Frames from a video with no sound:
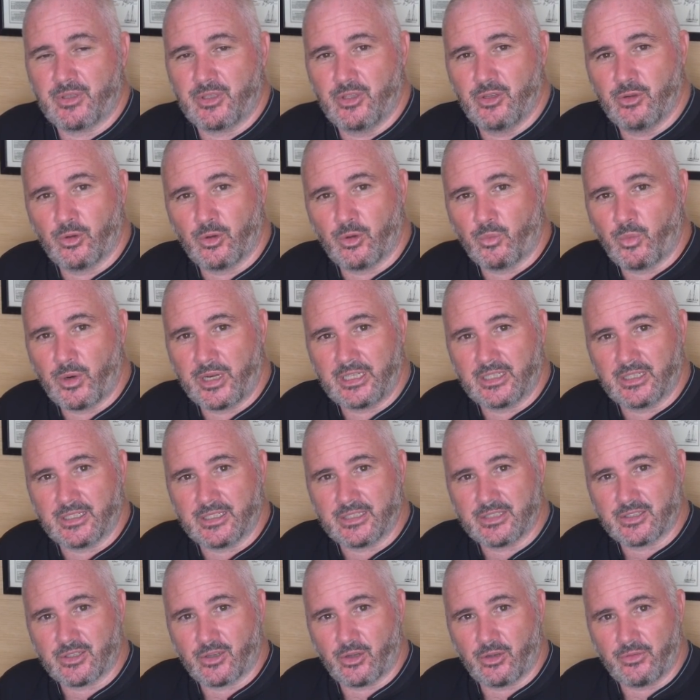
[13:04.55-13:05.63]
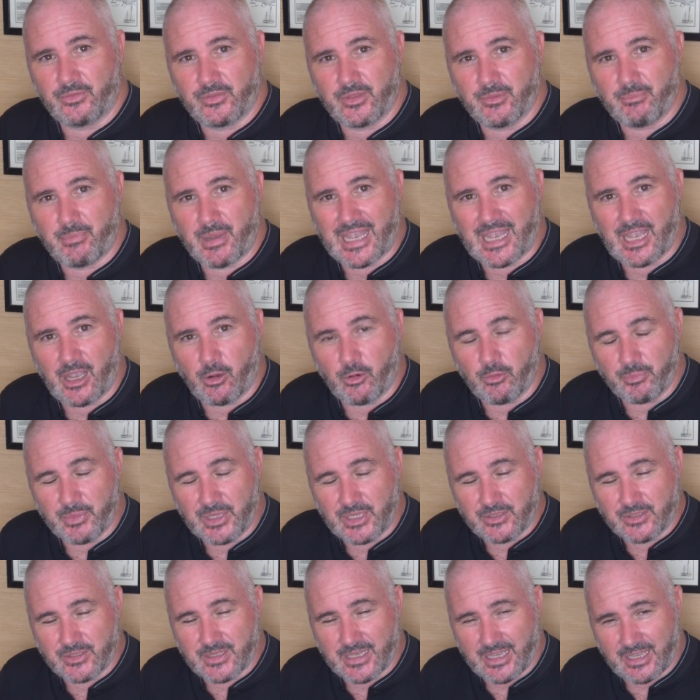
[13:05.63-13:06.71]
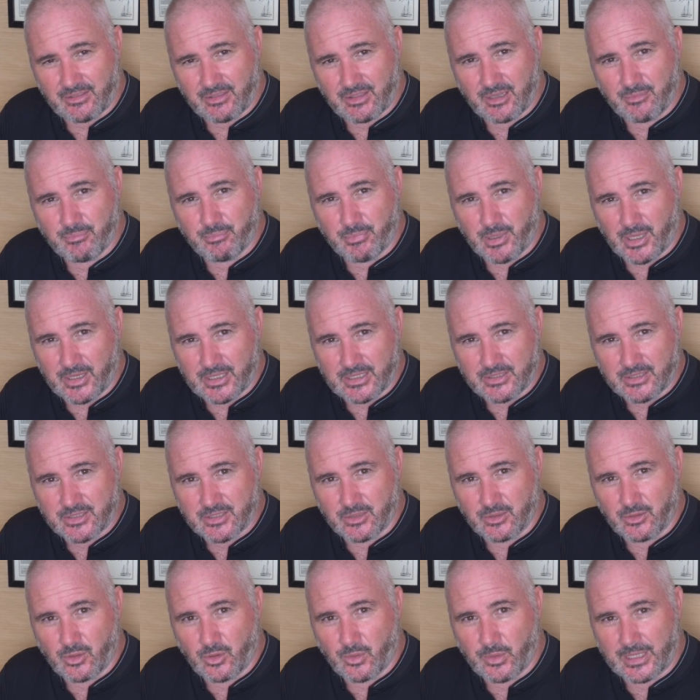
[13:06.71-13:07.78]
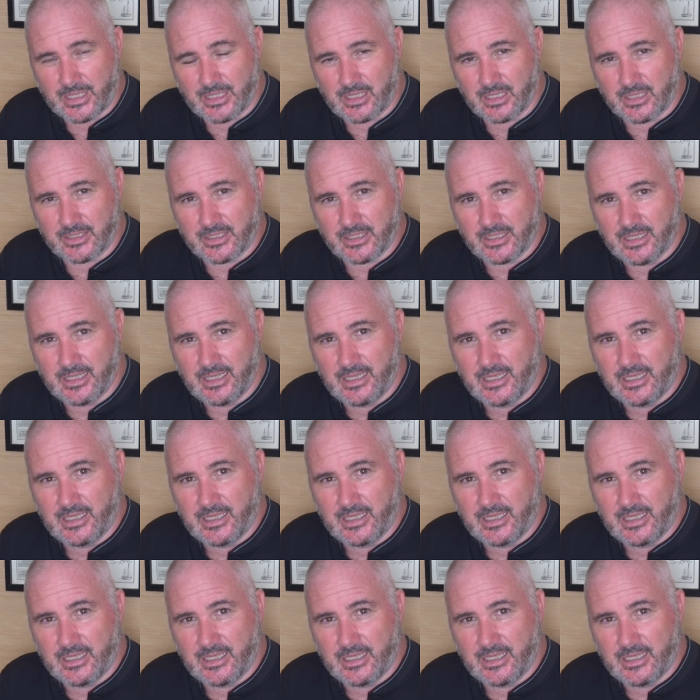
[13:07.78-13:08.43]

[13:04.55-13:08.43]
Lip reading: your windlass off the bow because that thing bites so quickly.